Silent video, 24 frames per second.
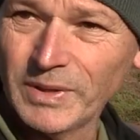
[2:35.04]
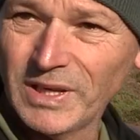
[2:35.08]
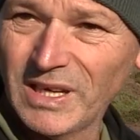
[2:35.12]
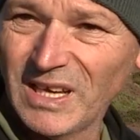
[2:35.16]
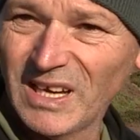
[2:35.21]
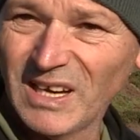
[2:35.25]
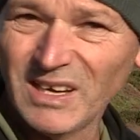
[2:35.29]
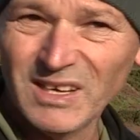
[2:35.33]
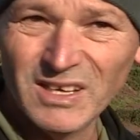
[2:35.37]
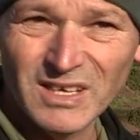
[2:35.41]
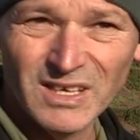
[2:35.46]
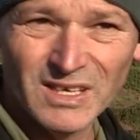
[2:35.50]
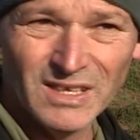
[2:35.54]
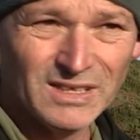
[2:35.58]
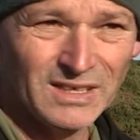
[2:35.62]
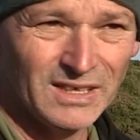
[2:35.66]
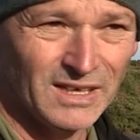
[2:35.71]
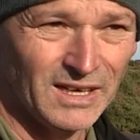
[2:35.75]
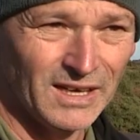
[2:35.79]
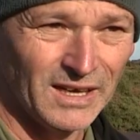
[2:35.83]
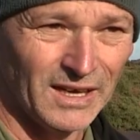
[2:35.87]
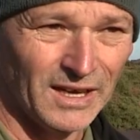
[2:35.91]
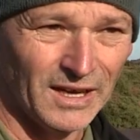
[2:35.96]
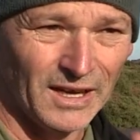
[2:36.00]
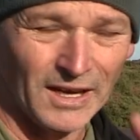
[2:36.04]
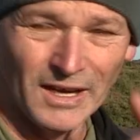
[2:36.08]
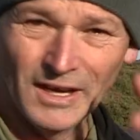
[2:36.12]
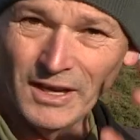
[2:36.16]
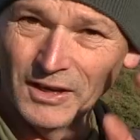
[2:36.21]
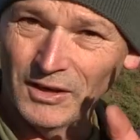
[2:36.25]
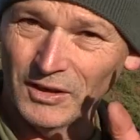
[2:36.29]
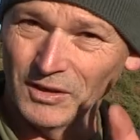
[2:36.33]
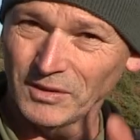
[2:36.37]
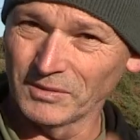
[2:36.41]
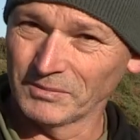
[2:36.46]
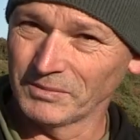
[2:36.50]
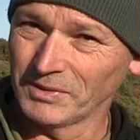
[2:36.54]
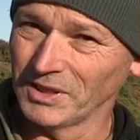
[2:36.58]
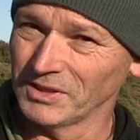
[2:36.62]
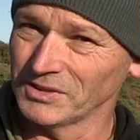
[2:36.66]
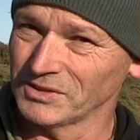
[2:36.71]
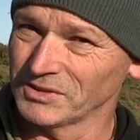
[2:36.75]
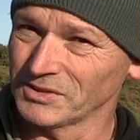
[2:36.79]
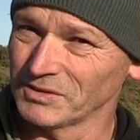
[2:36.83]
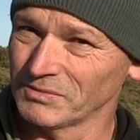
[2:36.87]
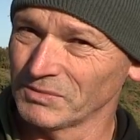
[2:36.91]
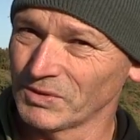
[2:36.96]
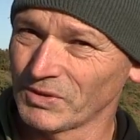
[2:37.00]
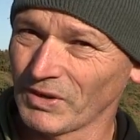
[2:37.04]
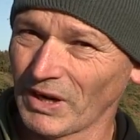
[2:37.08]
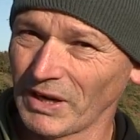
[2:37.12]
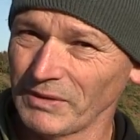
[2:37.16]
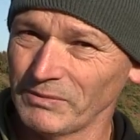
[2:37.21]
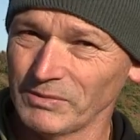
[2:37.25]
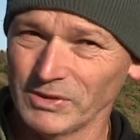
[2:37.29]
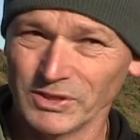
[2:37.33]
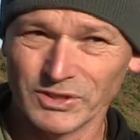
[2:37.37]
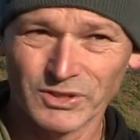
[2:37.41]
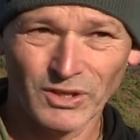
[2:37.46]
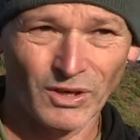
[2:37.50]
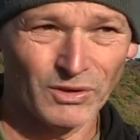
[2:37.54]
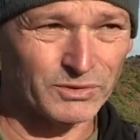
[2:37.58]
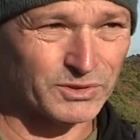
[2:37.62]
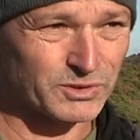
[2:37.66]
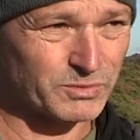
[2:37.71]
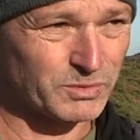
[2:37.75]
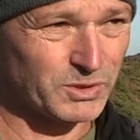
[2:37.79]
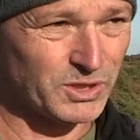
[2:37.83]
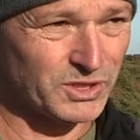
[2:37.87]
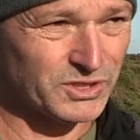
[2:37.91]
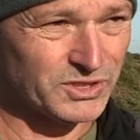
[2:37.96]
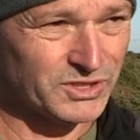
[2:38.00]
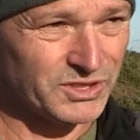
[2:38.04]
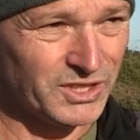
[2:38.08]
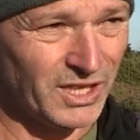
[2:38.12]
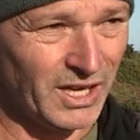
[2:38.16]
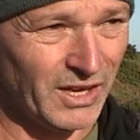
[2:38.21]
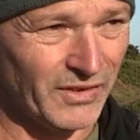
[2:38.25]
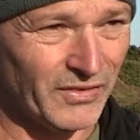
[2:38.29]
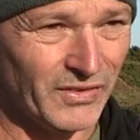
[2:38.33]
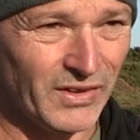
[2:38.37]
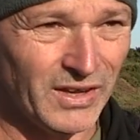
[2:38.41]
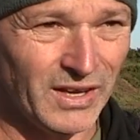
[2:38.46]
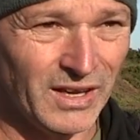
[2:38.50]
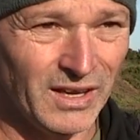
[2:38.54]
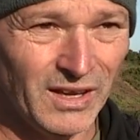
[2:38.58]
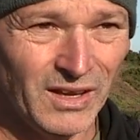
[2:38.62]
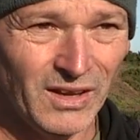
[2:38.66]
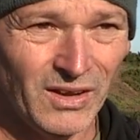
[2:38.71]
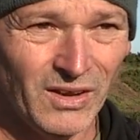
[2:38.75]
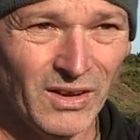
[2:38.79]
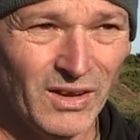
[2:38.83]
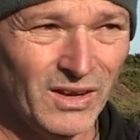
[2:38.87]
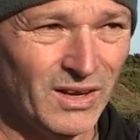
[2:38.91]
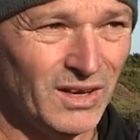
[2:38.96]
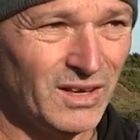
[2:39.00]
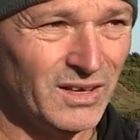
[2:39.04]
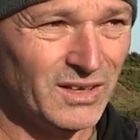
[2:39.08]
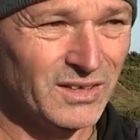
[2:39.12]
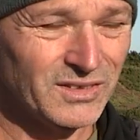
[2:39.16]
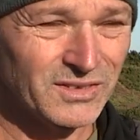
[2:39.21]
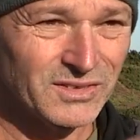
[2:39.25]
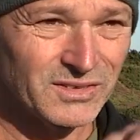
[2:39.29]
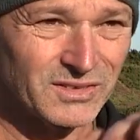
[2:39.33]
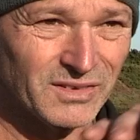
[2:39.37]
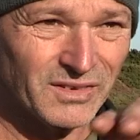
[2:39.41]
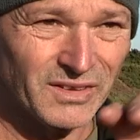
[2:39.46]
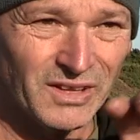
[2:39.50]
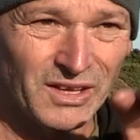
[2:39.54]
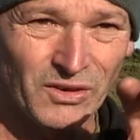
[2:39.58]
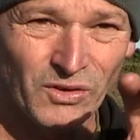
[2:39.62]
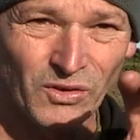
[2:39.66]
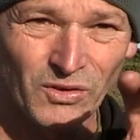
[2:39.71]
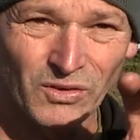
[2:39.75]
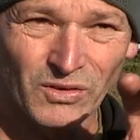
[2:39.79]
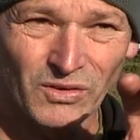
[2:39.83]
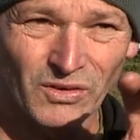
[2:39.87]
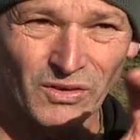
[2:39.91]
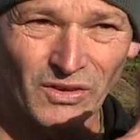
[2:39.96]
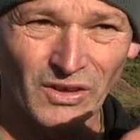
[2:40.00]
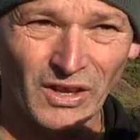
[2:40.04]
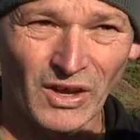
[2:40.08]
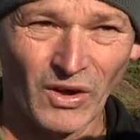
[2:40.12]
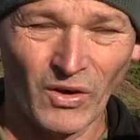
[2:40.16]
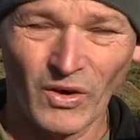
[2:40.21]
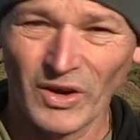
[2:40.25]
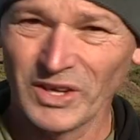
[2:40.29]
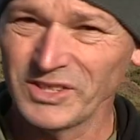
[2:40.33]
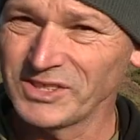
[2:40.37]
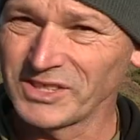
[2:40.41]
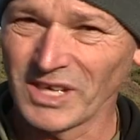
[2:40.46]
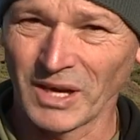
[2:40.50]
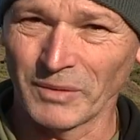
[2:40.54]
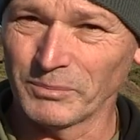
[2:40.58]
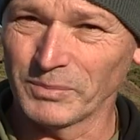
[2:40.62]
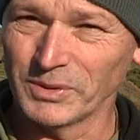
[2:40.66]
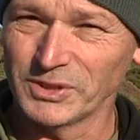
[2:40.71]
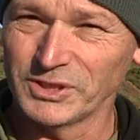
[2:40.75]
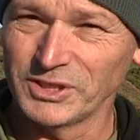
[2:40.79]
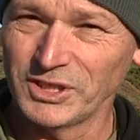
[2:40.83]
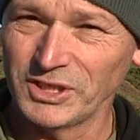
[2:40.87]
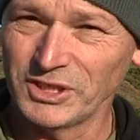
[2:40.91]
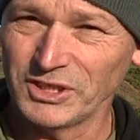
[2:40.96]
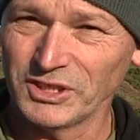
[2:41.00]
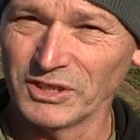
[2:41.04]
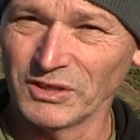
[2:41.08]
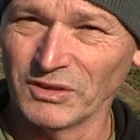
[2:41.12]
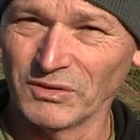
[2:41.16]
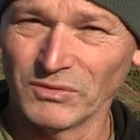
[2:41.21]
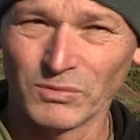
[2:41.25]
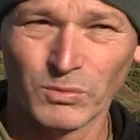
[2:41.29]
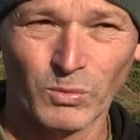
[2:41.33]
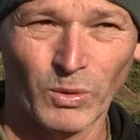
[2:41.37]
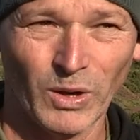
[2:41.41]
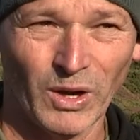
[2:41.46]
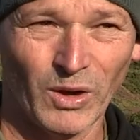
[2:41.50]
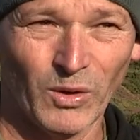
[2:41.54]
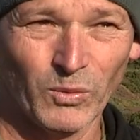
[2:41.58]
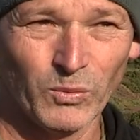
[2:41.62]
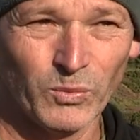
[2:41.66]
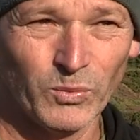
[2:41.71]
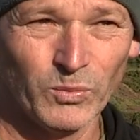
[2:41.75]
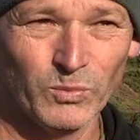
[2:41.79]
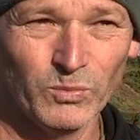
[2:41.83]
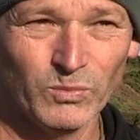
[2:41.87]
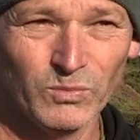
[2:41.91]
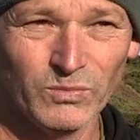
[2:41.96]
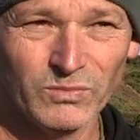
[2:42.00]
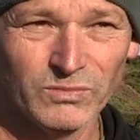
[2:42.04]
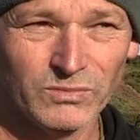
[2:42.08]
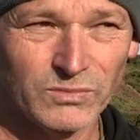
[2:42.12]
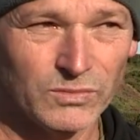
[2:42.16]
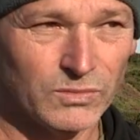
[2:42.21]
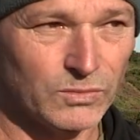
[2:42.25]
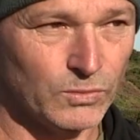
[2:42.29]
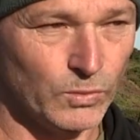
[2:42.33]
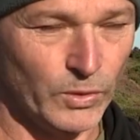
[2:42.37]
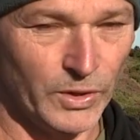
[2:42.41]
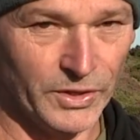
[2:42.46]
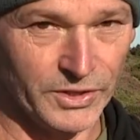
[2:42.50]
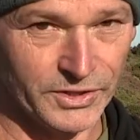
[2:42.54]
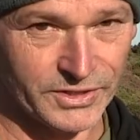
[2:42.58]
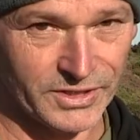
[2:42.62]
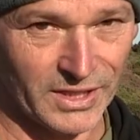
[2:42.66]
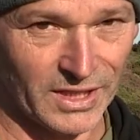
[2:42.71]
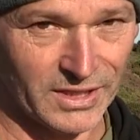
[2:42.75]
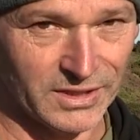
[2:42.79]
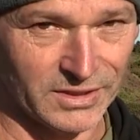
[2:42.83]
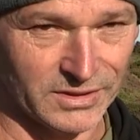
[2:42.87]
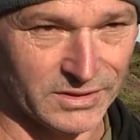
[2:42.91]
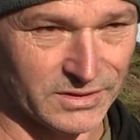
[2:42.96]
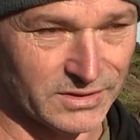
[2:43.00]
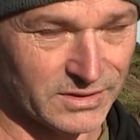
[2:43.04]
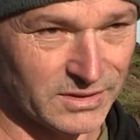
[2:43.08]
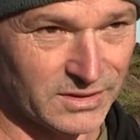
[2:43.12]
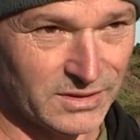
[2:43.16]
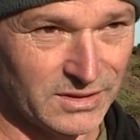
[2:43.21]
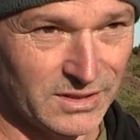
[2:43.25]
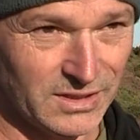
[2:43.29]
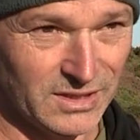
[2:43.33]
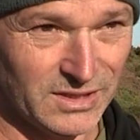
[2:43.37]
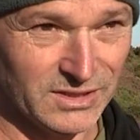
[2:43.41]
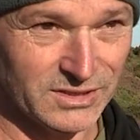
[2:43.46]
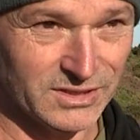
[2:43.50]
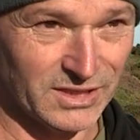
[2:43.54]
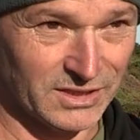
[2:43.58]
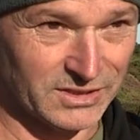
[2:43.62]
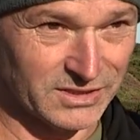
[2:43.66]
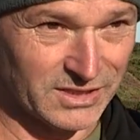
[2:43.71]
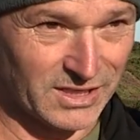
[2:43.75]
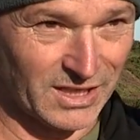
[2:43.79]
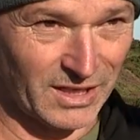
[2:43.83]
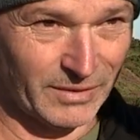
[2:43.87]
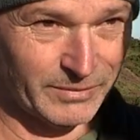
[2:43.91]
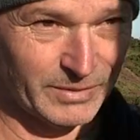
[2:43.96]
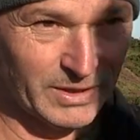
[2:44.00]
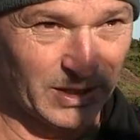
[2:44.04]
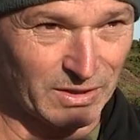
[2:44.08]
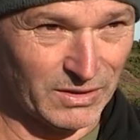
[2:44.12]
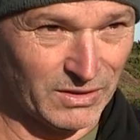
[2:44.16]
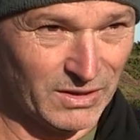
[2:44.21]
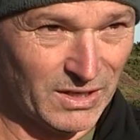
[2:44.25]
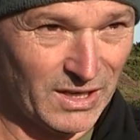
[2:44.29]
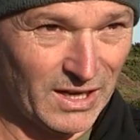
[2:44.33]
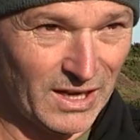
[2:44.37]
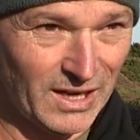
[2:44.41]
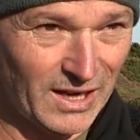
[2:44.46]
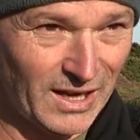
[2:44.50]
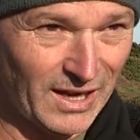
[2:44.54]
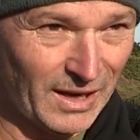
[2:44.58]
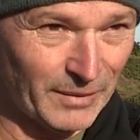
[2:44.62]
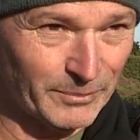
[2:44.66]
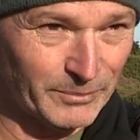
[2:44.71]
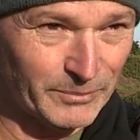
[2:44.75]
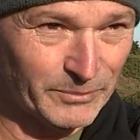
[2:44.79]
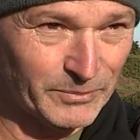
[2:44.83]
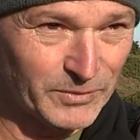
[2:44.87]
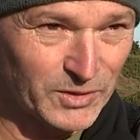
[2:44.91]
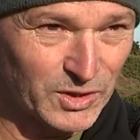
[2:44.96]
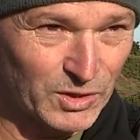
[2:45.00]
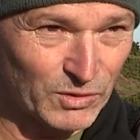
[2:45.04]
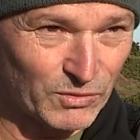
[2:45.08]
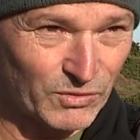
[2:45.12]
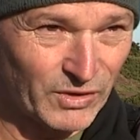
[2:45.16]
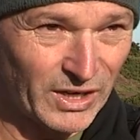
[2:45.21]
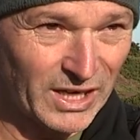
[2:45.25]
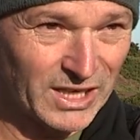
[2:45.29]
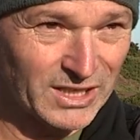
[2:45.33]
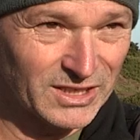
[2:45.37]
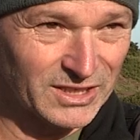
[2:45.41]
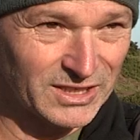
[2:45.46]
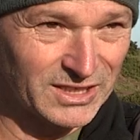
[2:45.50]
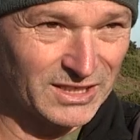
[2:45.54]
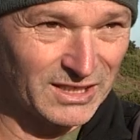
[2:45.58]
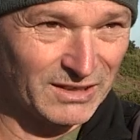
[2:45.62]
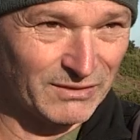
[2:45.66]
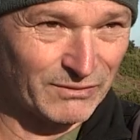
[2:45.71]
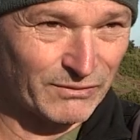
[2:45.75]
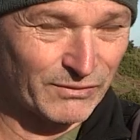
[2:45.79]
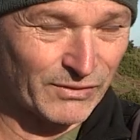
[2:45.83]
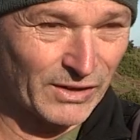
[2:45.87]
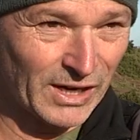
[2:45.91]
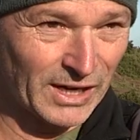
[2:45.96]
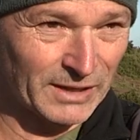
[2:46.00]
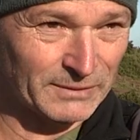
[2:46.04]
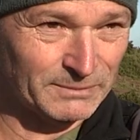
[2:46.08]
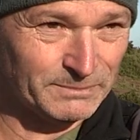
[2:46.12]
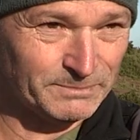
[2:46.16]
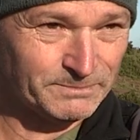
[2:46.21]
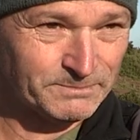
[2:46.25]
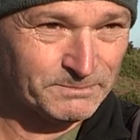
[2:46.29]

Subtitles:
here, and I'm getting some great results because down there, then the hides aren't positioned well where the sun is. The sun's coming up directly in front.